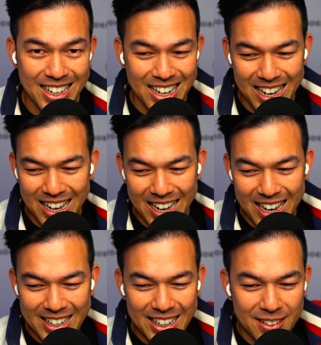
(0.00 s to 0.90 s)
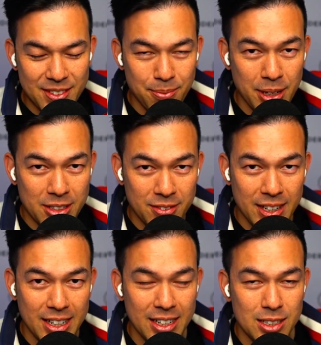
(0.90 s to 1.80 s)
Eddie lives in
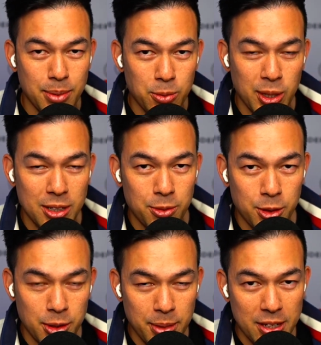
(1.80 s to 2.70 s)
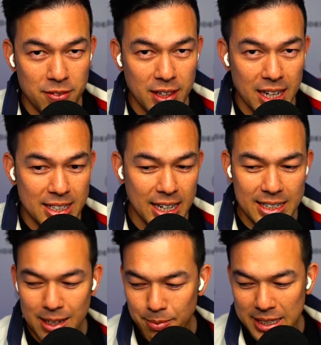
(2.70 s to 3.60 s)
Pennsylvania. He's been working with me over the last
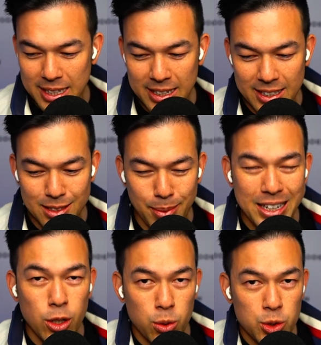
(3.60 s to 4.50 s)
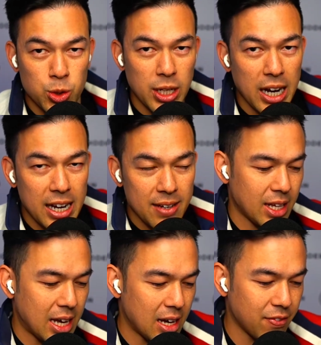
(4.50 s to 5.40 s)
18 months. Eddie is my go-to guy
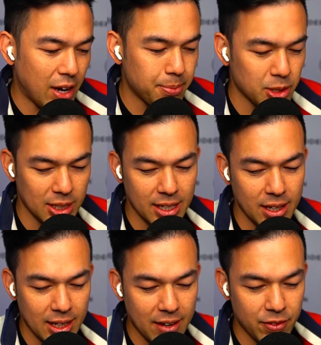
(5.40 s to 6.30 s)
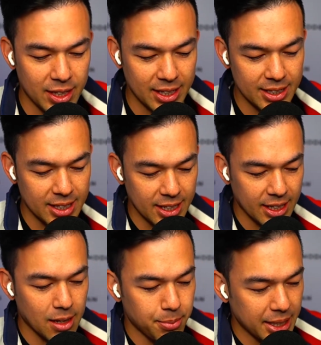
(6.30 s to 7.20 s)
for absolutely everything inside of the
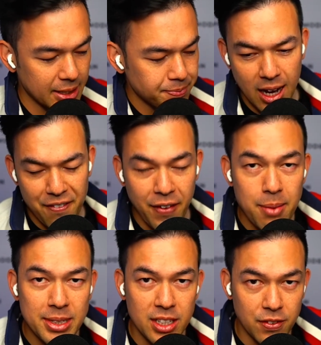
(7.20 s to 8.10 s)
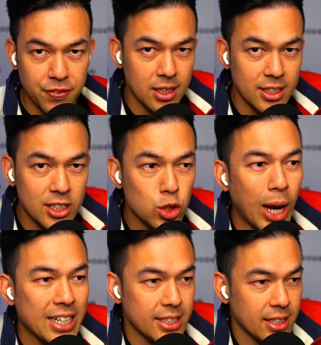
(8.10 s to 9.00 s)
company. I find myself
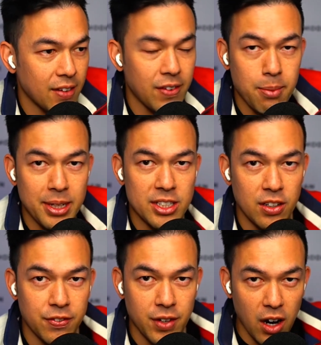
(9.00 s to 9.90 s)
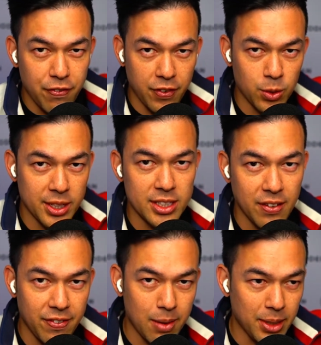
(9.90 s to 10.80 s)
distracted. I find myself off focus. I
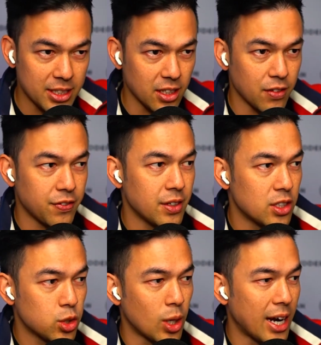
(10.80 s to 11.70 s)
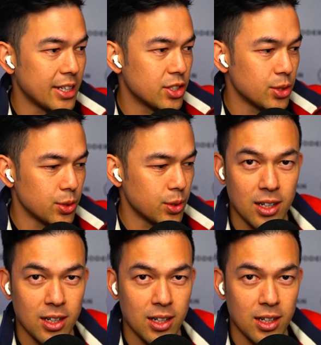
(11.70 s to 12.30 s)
find myself trying to